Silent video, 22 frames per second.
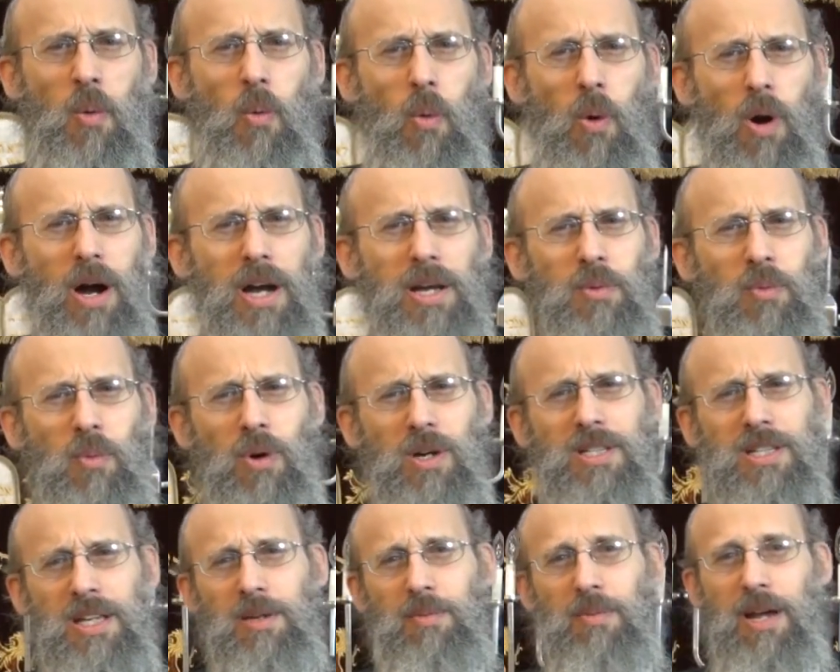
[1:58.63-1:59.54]
Why
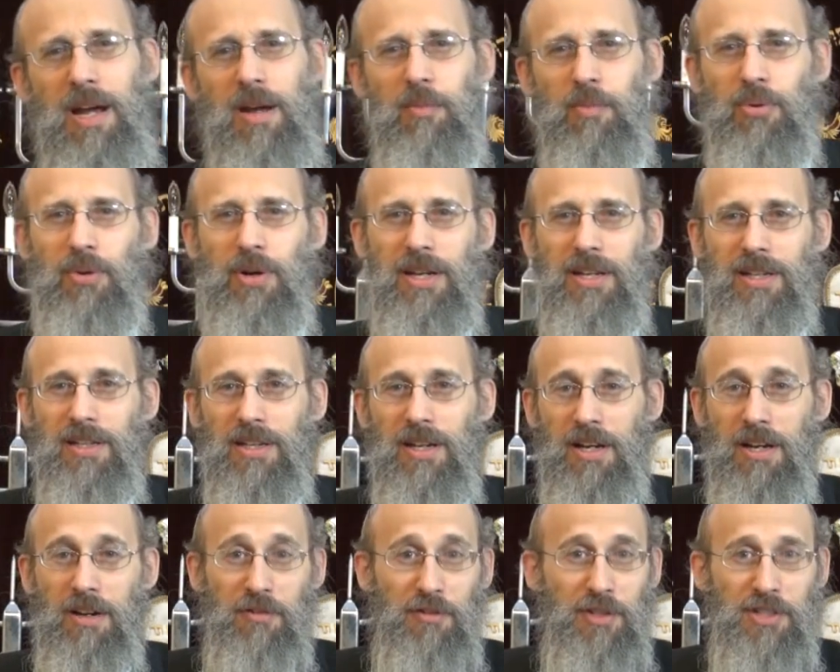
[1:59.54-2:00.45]
was Abraham
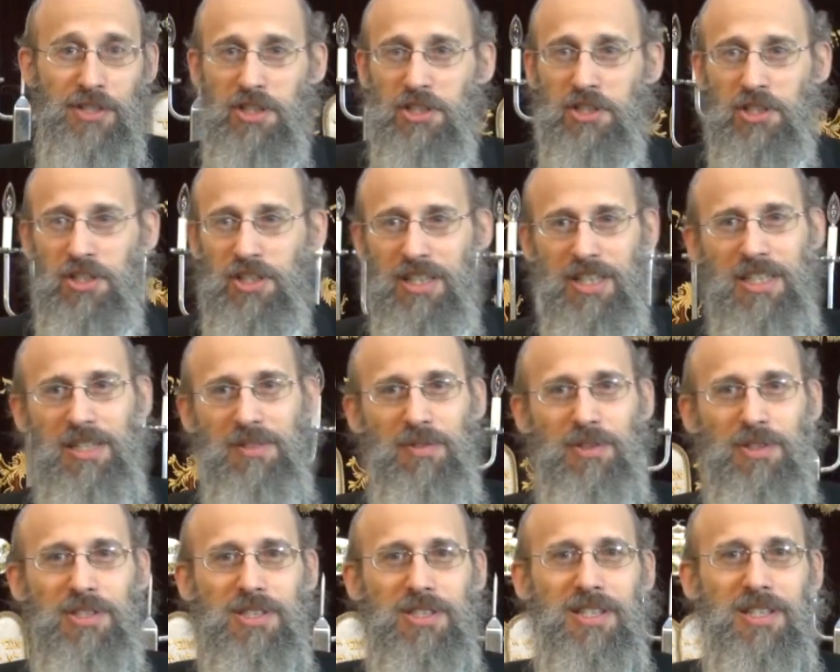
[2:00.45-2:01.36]
praying for such an
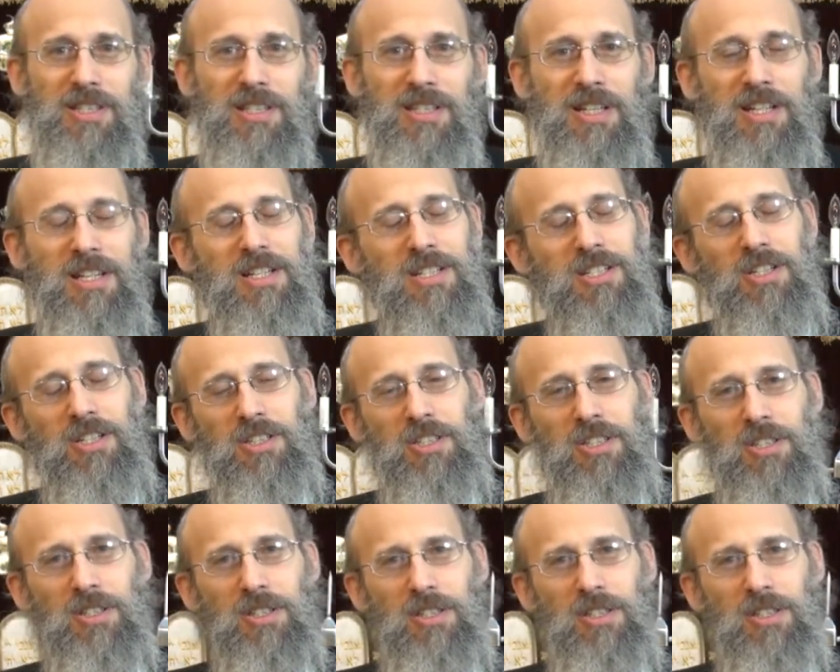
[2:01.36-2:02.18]
evil city, such